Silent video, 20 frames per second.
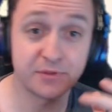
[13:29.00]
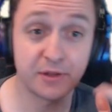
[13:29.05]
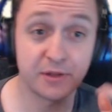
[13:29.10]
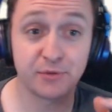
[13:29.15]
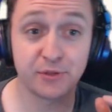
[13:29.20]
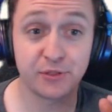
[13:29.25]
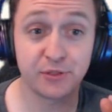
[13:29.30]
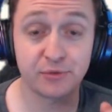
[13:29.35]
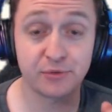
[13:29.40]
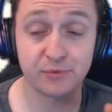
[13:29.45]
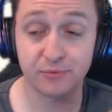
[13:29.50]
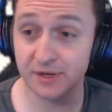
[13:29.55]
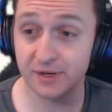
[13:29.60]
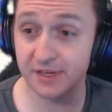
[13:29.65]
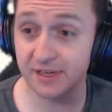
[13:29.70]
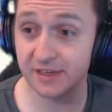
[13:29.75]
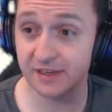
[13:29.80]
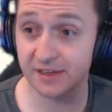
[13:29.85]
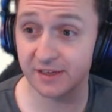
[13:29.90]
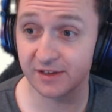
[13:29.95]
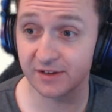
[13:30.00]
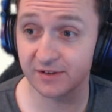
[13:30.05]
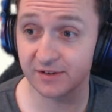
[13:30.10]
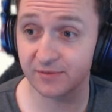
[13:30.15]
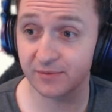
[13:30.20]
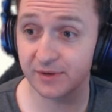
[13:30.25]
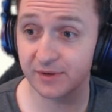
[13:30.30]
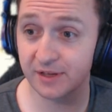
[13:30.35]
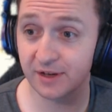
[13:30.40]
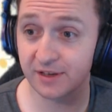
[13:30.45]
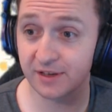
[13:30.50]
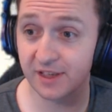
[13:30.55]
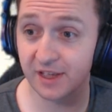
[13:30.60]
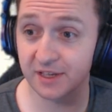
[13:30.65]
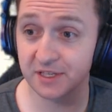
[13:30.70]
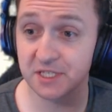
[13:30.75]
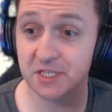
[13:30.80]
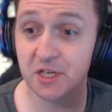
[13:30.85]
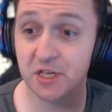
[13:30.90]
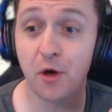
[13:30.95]
number 3, we are
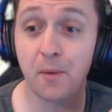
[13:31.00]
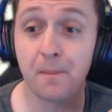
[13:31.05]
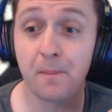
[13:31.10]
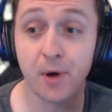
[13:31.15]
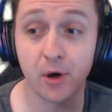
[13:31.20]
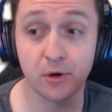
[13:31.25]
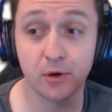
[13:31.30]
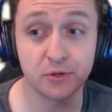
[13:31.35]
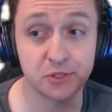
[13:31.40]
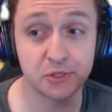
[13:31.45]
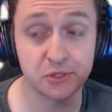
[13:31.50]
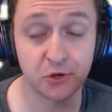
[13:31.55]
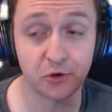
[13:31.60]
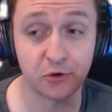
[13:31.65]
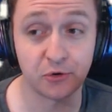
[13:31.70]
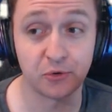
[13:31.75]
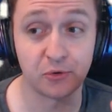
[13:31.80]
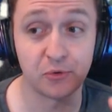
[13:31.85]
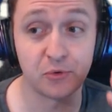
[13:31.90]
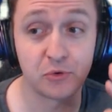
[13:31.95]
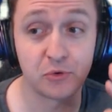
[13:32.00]
getting Hermoso, who